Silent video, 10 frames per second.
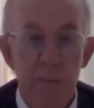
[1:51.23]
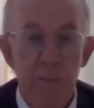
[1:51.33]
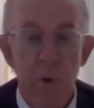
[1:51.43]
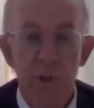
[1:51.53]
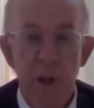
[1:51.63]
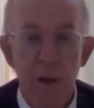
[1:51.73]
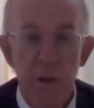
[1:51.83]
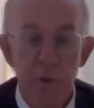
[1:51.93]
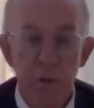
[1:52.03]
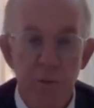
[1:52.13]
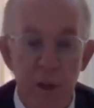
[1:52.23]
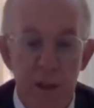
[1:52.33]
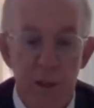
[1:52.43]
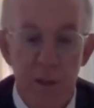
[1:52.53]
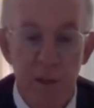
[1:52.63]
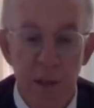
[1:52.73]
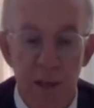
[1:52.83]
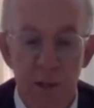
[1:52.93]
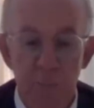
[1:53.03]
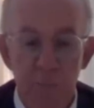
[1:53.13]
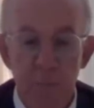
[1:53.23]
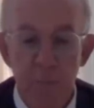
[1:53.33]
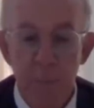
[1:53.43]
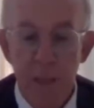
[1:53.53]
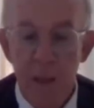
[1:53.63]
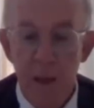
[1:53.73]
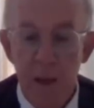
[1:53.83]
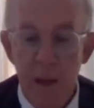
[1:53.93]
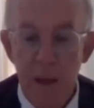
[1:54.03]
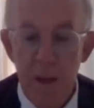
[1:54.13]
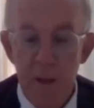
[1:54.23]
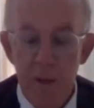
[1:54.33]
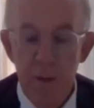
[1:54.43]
boils down to the fact that there